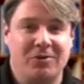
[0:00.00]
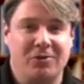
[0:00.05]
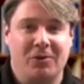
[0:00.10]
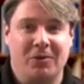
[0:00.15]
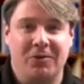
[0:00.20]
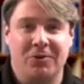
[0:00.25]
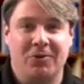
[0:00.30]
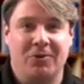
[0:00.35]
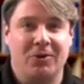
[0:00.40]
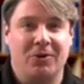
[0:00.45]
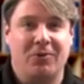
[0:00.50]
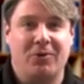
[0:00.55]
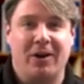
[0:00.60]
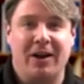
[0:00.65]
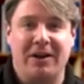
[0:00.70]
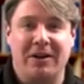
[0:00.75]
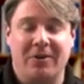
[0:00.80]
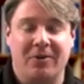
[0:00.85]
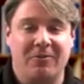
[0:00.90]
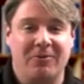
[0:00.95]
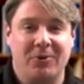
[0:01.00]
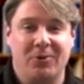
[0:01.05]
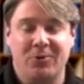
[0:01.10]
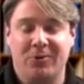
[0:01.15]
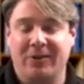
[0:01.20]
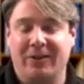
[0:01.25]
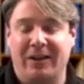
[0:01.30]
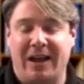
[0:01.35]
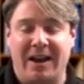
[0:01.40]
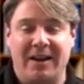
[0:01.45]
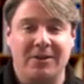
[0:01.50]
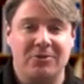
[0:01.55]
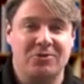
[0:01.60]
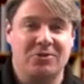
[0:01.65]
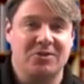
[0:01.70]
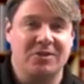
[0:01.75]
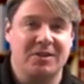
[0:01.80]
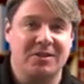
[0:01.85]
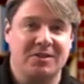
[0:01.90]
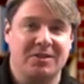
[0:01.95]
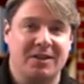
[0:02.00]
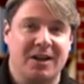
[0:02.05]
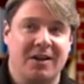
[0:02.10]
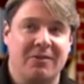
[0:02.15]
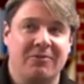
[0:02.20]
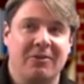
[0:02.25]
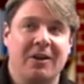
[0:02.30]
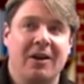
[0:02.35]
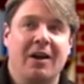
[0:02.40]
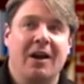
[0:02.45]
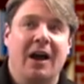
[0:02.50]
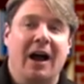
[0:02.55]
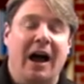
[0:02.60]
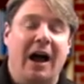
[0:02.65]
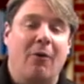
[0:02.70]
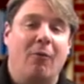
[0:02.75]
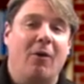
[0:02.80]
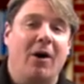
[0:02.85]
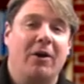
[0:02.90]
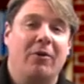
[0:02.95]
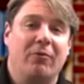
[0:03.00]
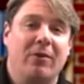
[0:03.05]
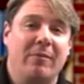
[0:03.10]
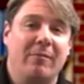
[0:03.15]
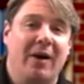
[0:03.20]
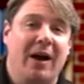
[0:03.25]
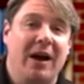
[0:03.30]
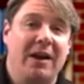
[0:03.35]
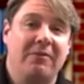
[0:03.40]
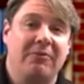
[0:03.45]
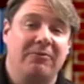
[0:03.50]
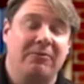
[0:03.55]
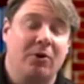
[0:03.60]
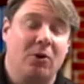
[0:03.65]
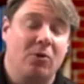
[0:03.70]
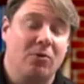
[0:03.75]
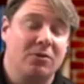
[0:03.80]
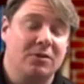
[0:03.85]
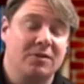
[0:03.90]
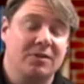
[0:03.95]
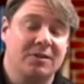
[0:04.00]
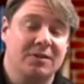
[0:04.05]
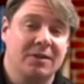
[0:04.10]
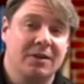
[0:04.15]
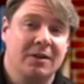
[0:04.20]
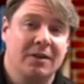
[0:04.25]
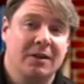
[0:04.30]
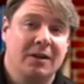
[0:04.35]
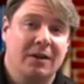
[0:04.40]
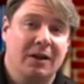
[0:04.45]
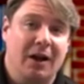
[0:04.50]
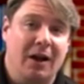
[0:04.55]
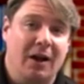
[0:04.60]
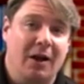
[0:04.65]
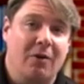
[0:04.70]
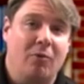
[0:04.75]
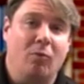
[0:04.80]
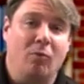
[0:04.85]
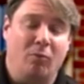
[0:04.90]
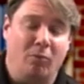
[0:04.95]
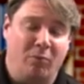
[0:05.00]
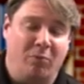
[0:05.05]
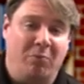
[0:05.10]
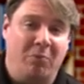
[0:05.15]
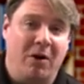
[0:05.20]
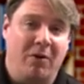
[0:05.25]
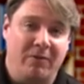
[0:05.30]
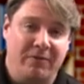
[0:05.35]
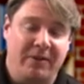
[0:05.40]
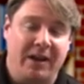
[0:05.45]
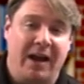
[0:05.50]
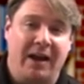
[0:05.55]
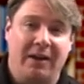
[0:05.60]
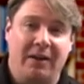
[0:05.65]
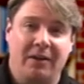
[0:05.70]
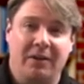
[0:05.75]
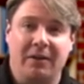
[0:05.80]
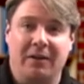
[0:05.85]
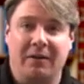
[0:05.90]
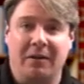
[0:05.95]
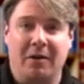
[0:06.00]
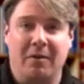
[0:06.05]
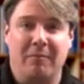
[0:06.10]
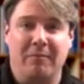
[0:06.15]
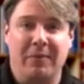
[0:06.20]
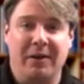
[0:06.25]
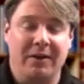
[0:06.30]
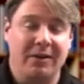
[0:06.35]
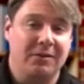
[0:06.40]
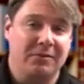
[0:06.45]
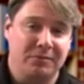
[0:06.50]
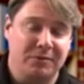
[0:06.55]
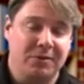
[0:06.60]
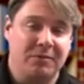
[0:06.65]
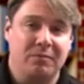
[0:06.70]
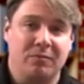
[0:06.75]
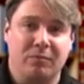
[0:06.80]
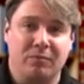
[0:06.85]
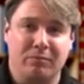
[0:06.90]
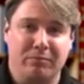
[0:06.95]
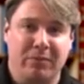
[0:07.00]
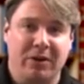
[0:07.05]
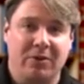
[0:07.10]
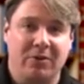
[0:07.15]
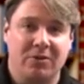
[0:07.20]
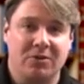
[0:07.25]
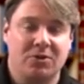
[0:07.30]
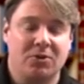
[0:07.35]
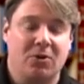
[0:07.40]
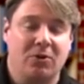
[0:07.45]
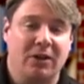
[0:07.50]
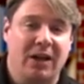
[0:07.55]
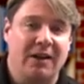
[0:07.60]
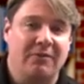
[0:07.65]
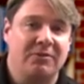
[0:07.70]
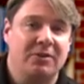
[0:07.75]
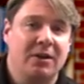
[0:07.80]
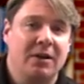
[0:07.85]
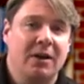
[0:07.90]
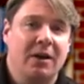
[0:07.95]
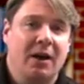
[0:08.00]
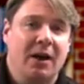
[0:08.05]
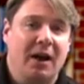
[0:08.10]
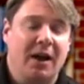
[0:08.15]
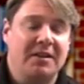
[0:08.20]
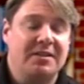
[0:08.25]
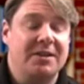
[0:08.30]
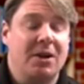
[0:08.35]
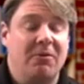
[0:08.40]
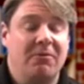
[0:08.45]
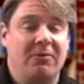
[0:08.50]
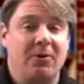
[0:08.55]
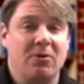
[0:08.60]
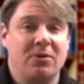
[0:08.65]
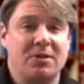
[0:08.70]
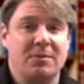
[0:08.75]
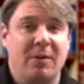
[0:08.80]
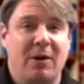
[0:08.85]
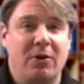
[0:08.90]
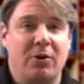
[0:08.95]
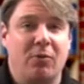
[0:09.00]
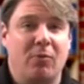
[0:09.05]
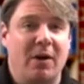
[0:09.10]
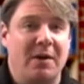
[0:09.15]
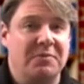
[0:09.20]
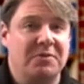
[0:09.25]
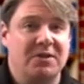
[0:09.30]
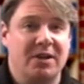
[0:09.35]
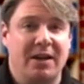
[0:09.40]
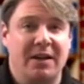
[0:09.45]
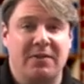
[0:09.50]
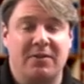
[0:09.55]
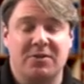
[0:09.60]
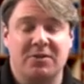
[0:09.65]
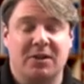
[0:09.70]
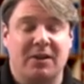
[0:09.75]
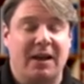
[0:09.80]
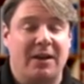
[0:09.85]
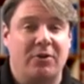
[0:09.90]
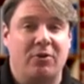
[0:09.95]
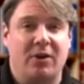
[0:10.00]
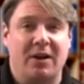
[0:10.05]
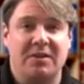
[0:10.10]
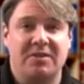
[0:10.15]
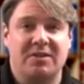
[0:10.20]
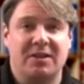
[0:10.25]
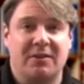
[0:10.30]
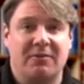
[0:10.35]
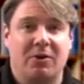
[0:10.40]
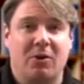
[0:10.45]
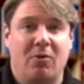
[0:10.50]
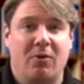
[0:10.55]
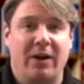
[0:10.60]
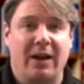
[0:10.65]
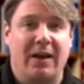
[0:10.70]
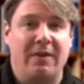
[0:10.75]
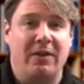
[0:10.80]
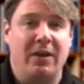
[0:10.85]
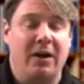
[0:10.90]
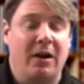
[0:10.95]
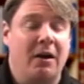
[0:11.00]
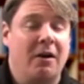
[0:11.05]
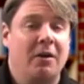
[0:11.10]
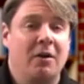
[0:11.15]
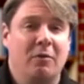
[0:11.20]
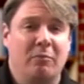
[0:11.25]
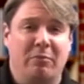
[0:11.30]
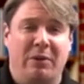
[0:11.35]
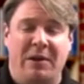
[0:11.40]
You're a great interview, a lot of interesting stuff. I want to remind folks, while we've got a minute or so left, tell folks about your website. There's a lot of great stuff going on there.